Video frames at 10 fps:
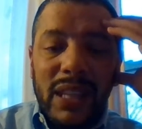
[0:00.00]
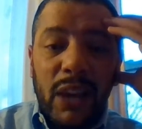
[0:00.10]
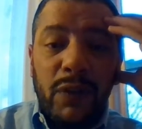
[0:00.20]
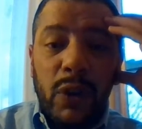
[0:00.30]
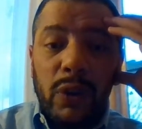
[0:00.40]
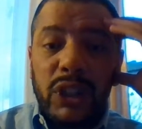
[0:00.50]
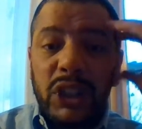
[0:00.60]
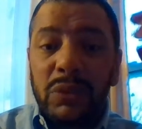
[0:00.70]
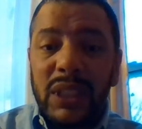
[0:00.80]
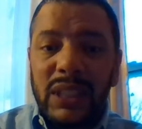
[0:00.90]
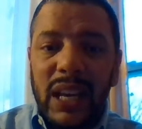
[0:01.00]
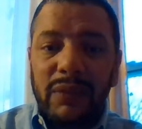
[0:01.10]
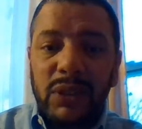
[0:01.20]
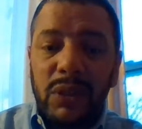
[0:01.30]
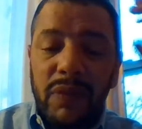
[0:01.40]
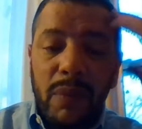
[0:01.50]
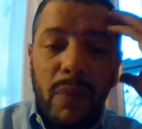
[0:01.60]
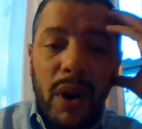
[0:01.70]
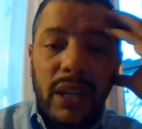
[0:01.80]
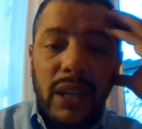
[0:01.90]
if you're choosing to have two different
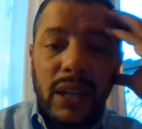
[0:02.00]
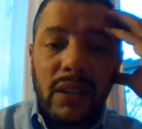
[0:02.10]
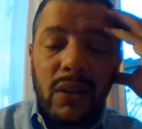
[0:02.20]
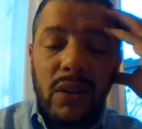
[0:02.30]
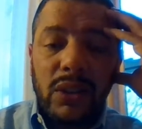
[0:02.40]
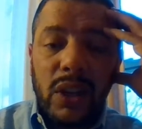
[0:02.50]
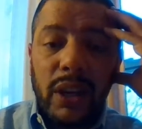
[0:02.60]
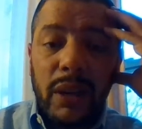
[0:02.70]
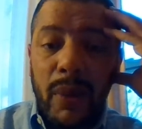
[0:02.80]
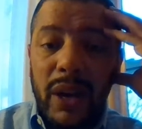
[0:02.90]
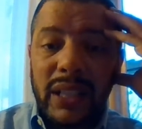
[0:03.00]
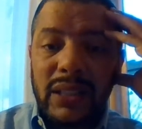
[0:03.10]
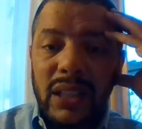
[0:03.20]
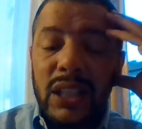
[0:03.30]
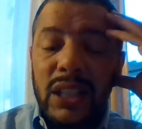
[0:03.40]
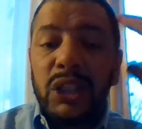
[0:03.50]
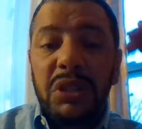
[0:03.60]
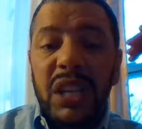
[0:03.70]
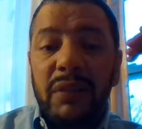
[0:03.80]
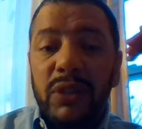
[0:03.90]
marketing target markets, you
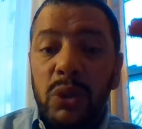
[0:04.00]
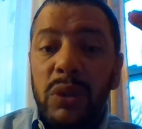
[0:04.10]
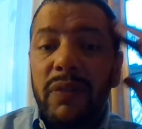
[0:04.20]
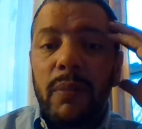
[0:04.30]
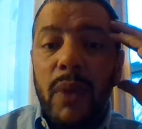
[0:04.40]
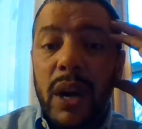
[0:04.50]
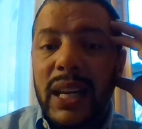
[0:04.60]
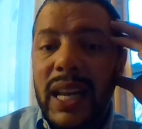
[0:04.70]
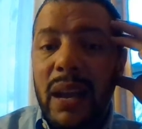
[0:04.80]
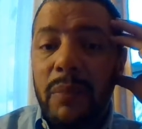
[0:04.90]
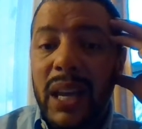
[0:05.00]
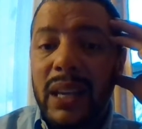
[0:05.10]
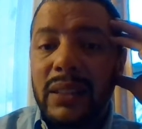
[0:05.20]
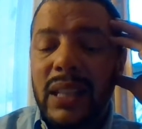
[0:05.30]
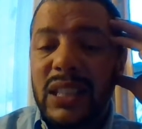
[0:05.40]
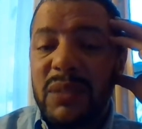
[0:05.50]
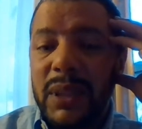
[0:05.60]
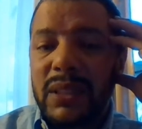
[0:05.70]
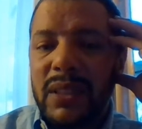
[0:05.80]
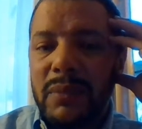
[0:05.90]
should have two different marketing campaigns that
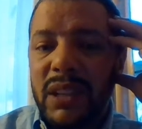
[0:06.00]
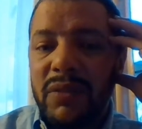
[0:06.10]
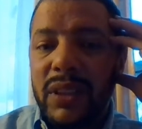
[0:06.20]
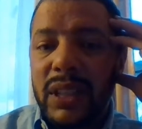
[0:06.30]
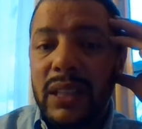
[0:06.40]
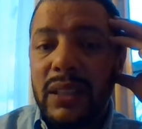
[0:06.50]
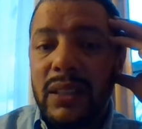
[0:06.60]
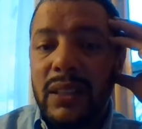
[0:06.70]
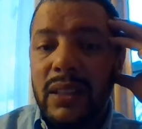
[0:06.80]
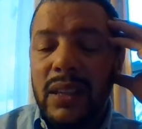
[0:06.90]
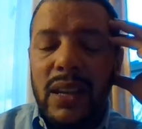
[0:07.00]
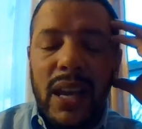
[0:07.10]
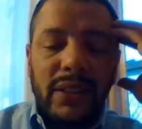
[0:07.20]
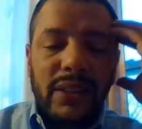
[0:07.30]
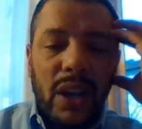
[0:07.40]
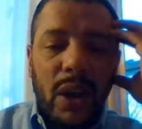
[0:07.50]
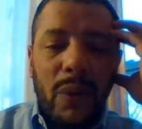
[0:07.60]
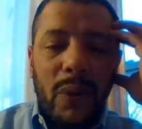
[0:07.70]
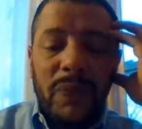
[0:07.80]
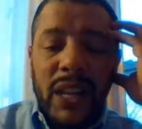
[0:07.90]
speak to them differently. And so,